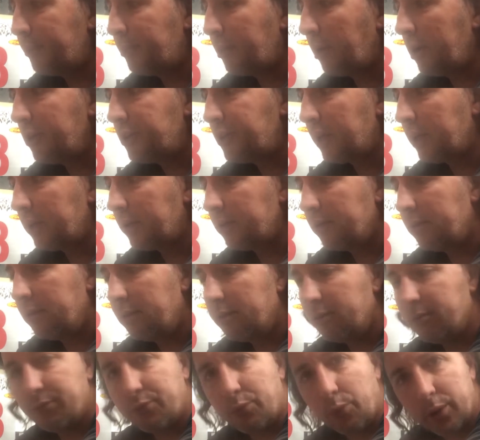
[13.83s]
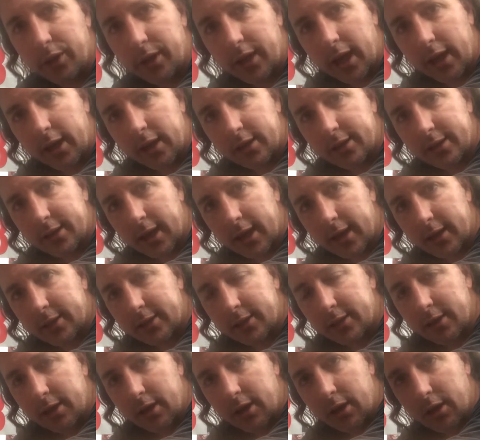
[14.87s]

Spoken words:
project for the NSX.